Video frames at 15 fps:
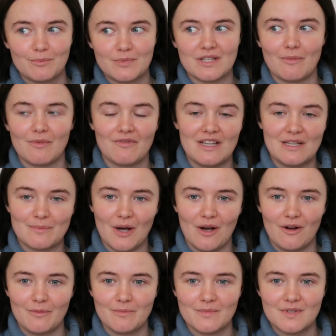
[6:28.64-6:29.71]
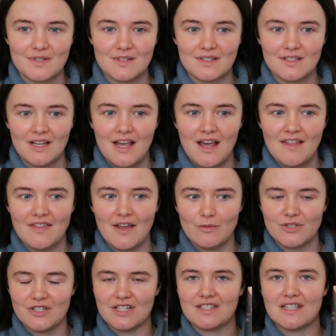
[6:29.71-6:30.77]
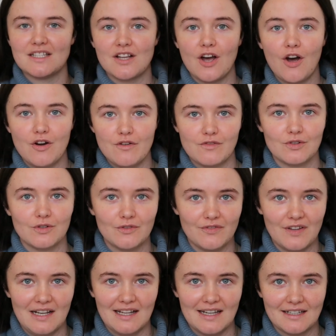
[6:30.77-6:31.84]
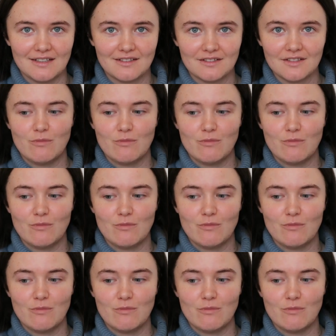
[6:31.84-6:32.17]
some of these poems, there was just this overall feeling.